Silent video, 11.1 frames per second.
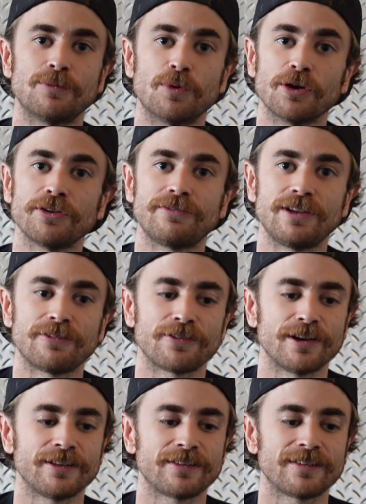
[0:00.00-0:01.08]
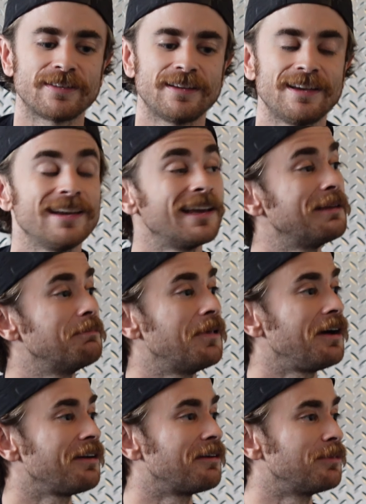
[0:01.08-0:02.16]
world of difference, in
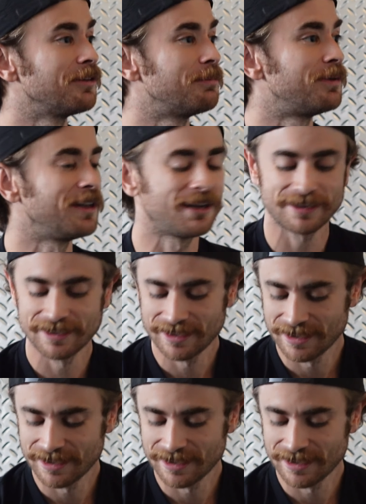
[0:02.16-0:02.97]
my humble opinion.